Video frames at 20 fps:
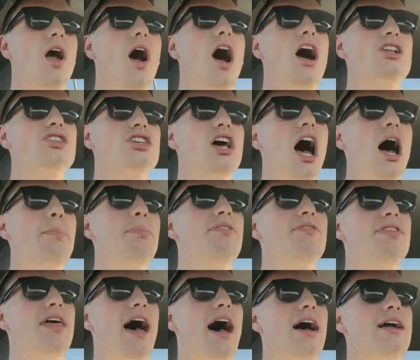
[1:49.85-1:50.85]
On top
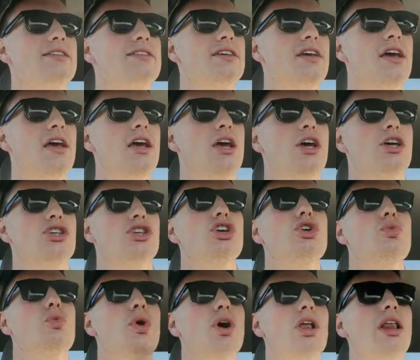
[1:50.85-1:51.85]
of that,
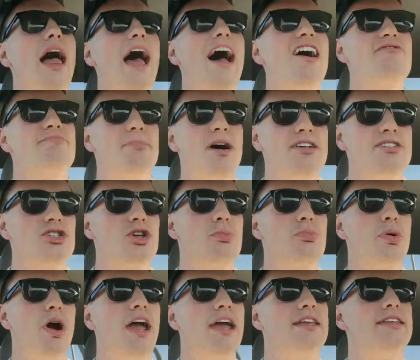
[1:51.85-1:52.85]
you will have muscle
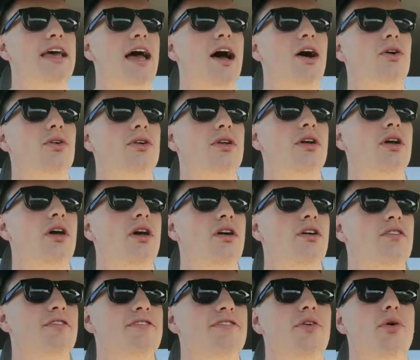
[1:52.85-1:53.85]

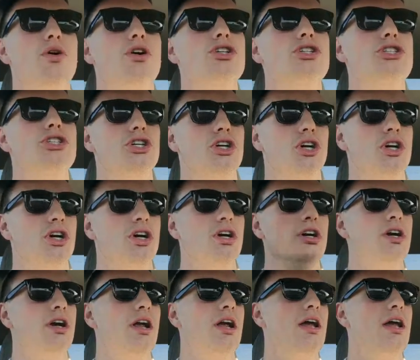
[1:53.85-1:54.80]
breakdown for sure